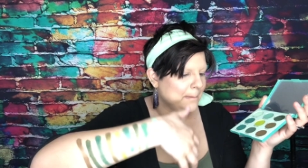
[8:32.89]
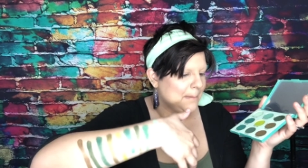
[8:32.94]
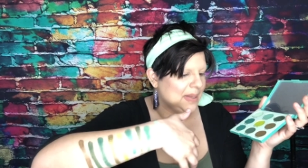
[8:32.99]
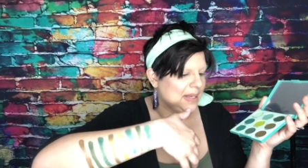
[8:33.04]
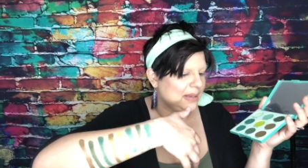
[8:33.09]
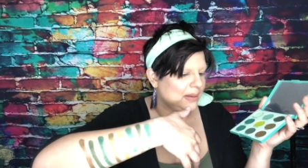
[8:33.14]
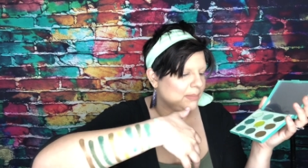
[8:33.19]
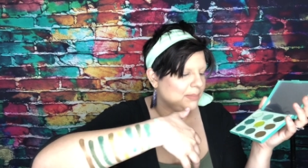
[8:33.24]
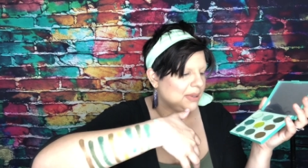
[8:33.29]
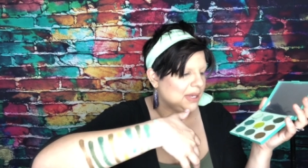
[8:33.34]

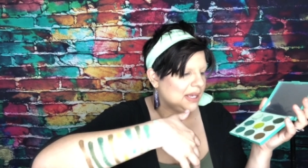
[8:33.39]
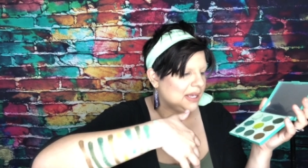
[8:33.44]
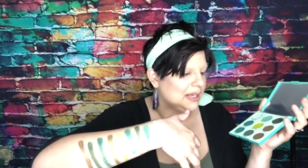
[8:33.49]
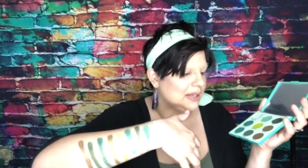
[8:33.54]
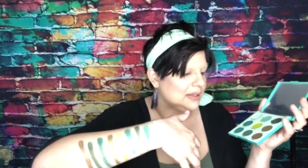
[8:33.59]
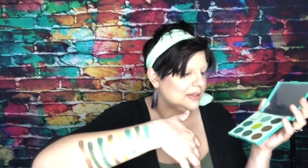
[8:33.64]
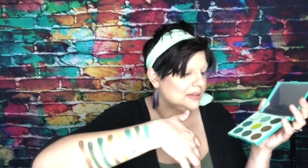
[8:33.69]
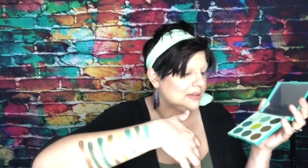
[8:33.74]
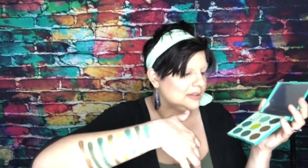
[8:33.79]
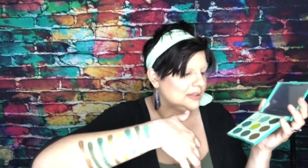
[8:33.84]
Big
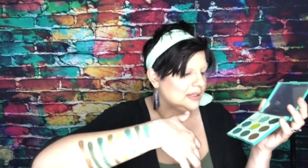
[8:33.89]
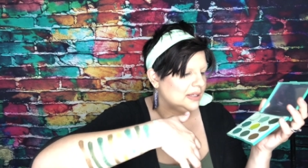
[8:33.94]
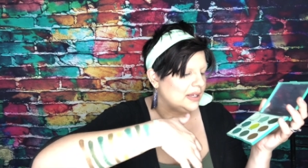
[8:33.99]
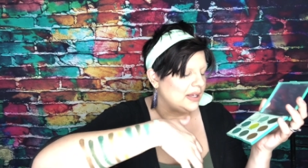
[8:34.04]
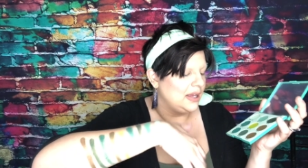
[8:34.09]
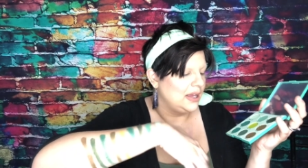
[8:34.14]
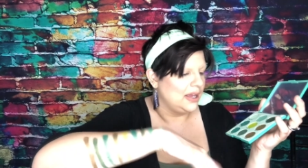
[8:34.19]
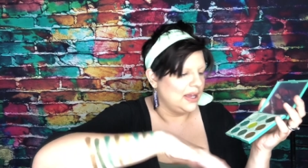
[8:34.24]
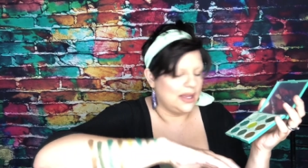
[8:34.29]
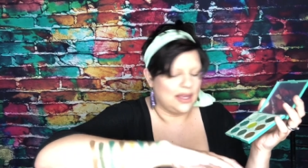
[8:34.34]
Banks,
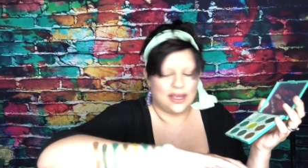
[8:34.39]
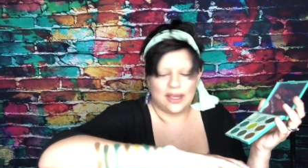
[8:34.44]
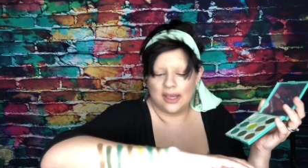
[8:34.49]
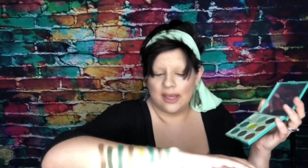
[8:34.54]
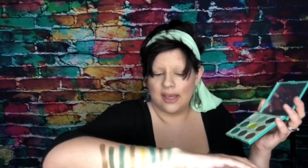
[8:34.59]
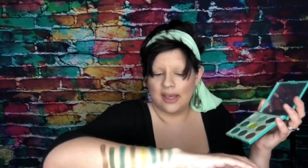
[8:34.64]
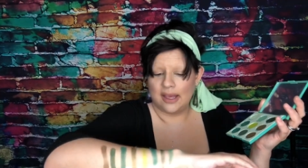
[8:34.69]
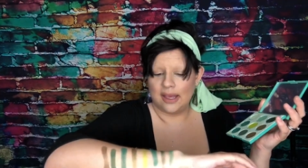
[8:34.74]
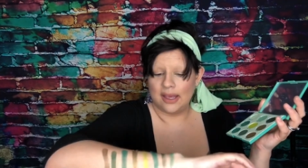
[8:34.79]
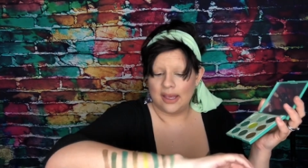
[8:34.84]

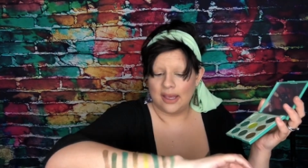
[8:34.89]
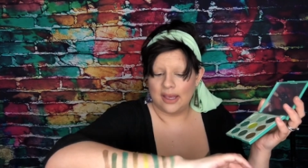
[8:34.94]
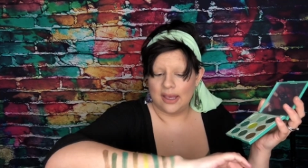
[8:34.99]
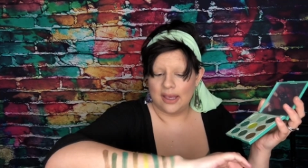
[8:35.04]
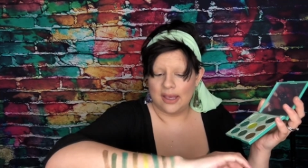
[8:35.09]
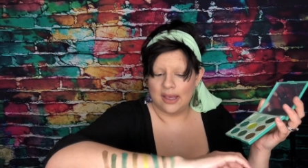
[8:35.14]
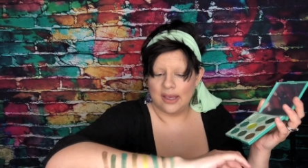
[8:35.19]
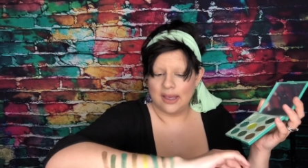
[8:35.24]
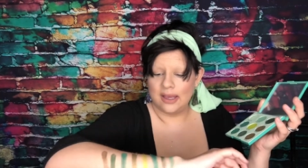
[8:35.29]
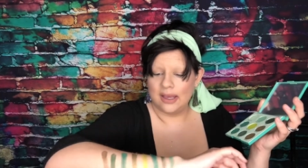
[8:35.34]

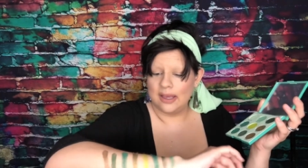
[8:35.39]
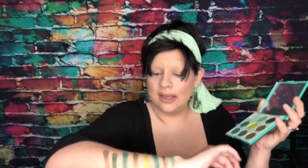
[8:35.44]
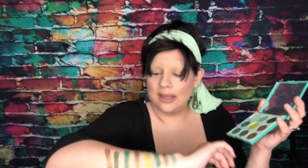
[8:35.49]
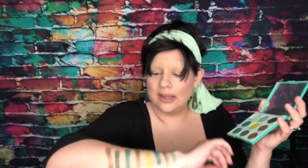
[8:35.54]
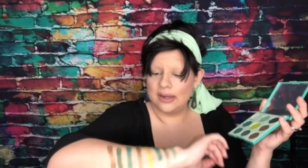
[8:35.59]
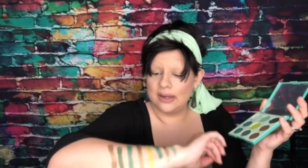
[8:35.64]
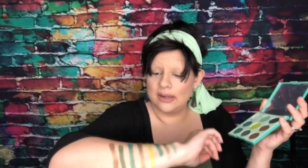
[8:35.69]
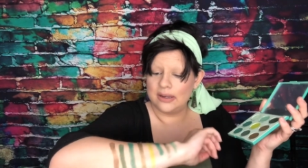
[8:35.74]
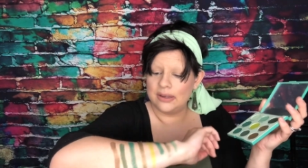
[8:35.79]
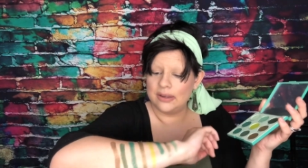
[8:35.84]

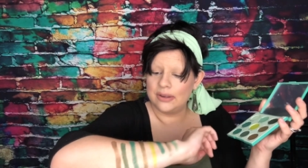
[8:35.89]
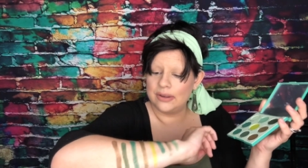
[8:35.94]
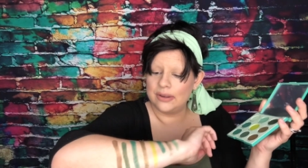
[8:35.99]
and